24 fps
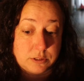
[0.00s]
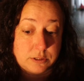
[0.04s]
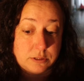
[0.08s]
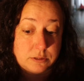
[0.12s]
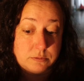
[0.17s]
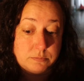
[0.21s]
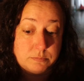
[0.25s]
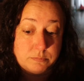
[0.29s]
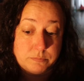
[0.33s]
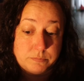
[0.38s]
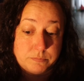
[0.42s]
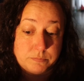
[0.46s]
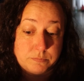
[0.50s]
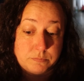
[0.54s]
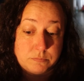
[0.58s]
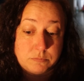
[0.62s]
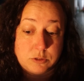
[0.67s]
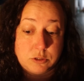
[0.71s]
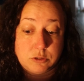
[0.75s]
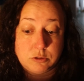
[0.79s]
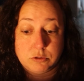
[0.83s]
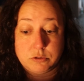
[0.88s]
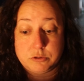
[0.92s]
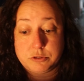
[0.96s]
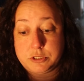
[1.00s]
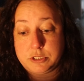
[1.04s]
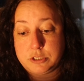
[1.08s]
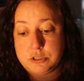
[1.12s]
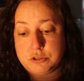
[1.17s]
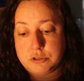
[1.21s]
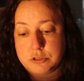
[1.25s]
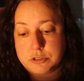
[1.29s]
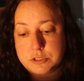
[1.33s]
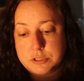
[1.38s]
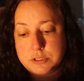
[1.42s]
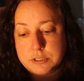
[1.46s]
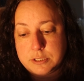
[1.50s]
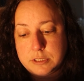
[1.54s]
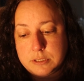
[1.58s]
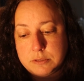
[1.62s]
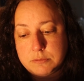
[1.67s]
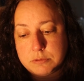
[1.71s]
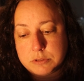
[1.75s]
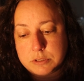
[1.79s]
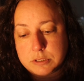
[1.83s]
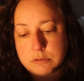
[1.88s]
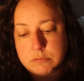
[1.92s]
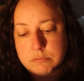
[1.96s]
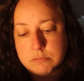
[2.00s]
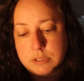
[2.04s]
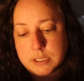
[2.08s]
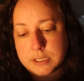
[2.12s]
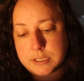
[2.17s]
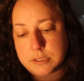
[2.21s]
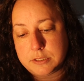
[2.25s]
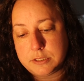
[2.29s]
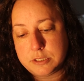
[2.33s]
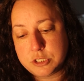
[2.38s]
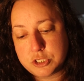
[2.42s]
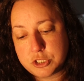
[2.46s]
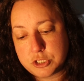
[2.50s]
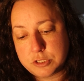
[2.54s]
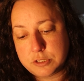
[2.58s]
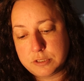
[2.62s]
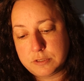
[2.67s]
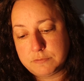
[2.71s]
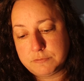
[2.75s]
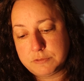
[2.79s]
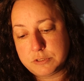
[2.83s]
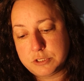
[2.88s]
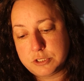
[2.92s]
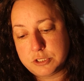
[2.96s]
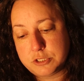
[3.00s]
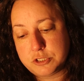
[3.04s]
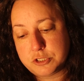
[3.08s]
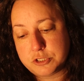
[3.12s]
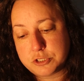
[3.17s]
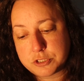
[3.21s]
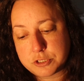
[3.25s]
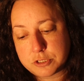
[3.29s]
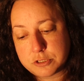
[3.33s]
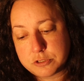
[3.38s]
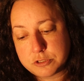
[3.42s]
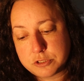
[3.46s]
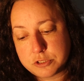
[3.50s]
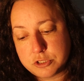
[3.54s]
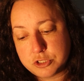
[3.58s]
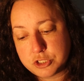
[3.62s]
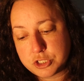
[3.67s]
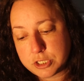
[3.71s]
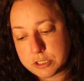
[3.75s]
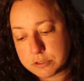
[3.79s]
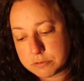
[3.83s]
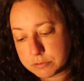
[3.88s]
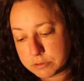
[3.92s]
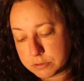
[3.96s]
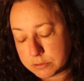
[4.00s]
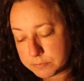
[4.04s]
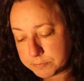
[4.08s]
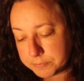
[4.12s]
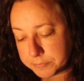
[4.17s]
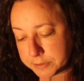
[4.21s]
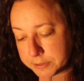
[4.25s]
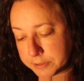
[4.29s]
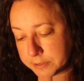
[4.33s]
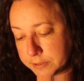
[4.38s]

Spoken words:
Eurocentric study without recognition of Indigenous arts in general,